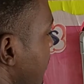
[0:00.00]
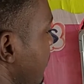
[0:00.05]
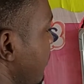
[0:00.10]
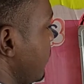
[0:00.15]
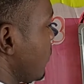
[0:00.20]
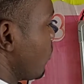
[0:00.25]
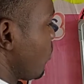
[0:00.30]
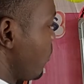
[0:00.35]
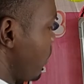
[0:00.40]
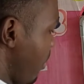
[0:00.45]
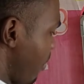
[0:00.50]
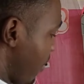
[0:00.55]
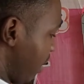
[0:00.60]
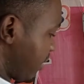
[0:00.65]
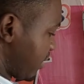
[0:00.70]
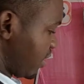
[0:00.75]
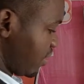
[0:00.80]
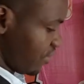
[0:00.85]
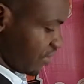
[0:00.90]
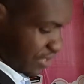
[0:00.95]
This will be our
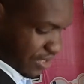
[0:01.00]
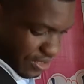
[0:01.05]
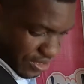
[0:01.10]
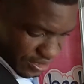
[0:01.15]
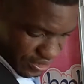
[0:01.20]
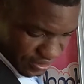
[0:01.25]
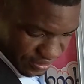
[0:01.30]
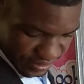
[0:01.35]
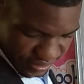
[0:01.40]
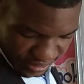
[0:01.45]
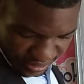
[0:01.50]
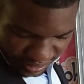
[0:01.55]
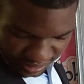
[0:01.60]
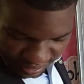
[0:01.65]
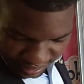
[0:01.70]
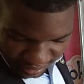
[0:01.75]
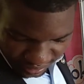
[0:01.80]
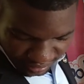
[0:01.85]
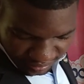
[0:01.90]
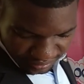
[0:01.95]
activity,
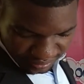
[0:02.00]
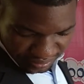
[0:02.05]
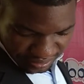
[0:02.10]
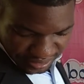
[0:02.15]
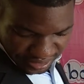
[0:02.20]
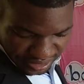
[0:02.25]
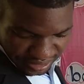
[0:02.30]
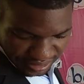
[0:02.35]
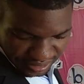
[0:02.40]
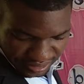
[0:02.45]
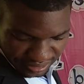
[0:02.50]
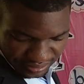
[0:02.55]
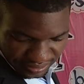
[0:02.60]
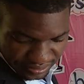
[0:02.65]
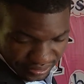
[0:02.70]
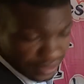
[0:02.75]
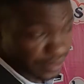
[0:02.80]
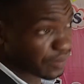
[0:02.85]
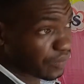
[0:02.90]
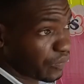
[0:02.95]
and
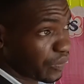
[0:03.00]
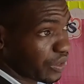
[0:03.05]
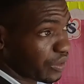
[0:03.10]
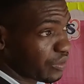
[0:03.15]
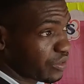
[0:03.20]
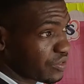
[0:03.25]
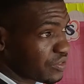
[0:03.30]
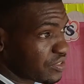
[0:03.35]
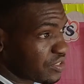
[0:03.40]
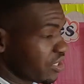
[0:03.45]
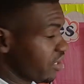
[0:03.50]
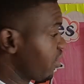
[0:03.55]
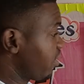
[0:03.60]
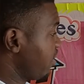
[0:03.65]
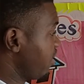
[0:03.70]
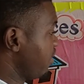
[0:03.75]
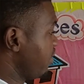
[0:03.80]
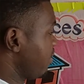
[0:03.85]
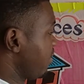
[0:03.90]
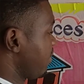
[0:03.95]
we're going to
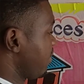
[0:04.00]
say